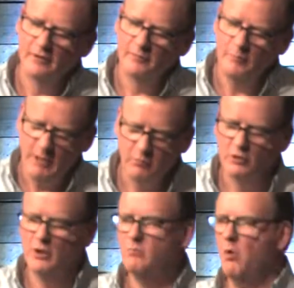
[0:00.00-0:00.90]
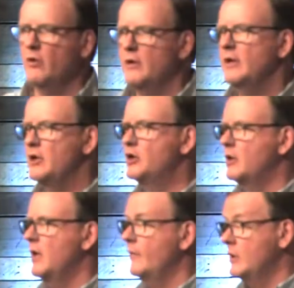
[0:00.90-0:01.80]
people took more than they should
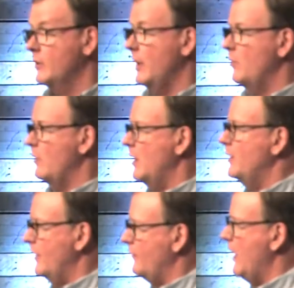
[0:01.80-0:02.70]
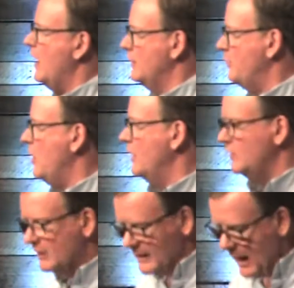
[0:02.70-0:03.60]
have. And so they were really, really frowned upon and
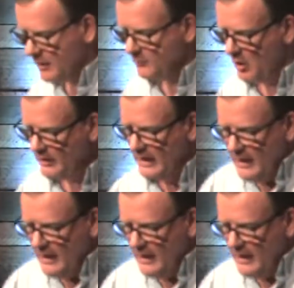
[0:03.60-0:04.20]
looked down upon.